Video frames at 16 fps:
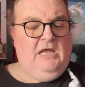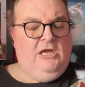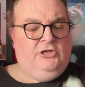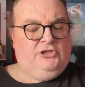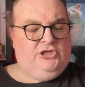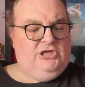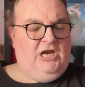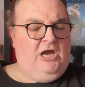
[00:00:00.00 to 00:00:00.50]

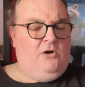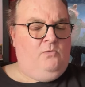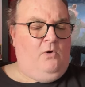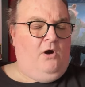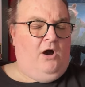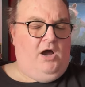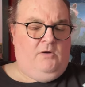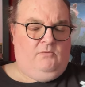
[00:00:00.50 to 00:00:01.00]
Do you know
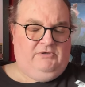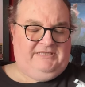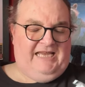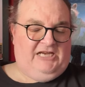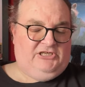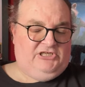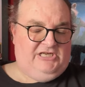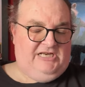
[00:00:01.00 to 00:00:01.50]
what? I was
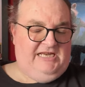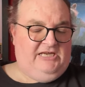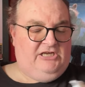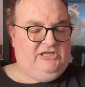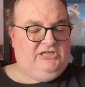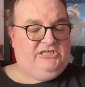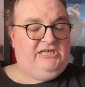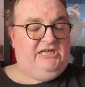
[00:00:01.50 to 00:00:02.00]
actually
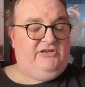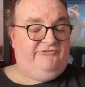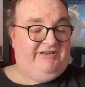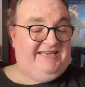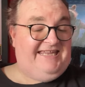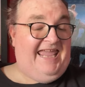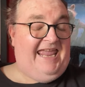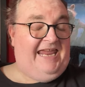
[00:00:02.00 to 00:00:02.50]

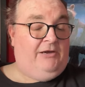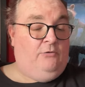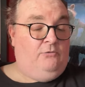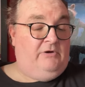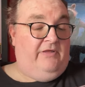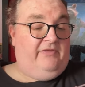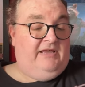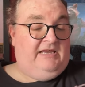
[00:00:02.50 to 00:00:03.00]
considering getting
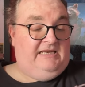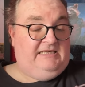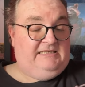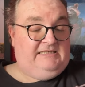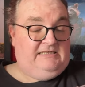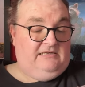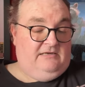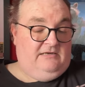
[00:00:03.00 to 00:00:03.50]
all of
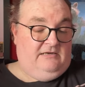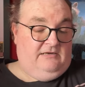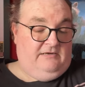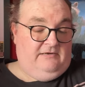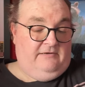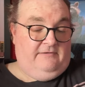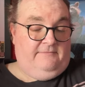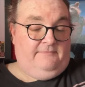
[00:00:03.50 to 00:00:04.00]
these.
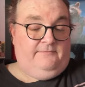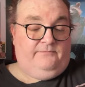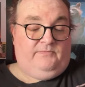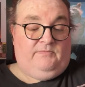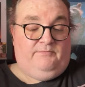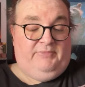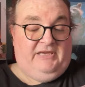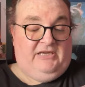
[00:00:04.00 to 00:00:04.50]

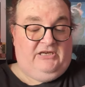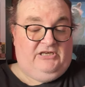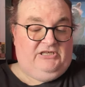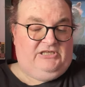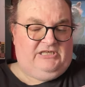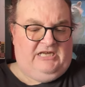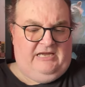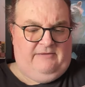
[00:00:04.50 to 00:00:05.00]

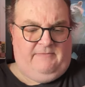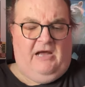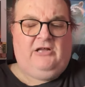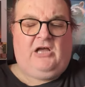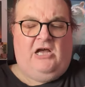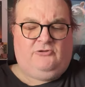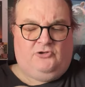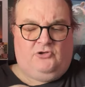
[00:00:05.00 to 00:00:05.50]
Because
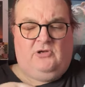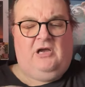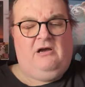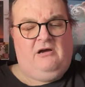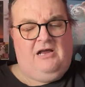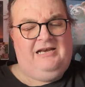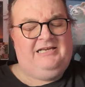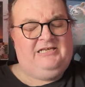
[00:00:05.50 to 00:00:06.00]

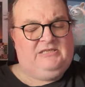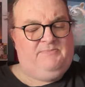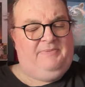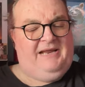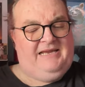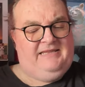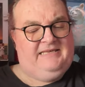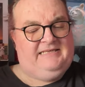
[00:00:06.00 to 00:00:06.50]
I'll
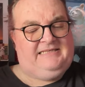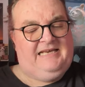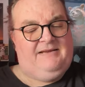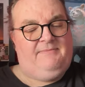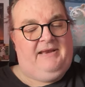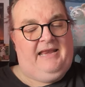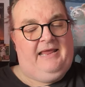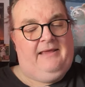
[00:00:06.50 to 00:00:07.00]
explain this in a
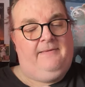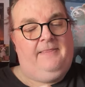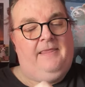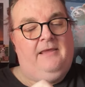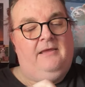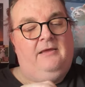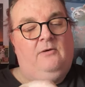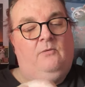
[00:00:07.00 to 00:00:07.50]
minute
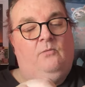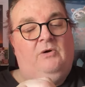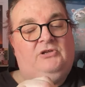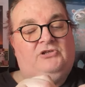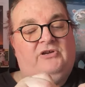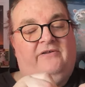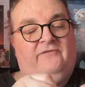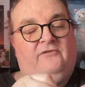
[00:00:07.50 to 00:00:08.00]

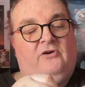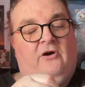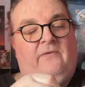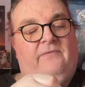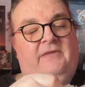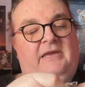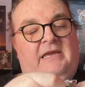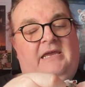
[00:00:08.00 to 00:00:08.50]
once I've got
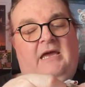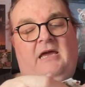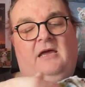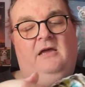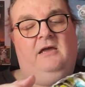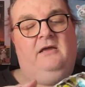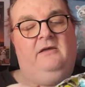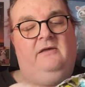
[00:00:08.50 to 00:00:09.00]

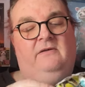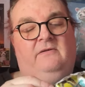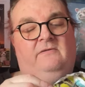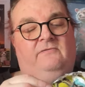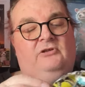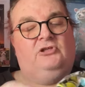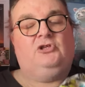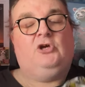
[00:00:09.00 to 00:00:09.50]
the
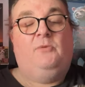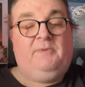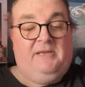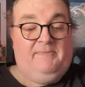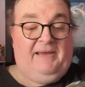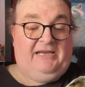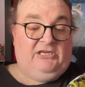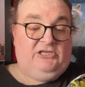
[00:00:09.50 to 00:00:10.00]
top of
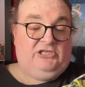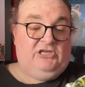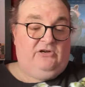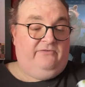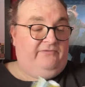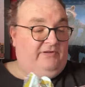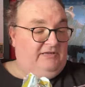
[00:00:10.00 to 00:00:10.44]
the packaging on.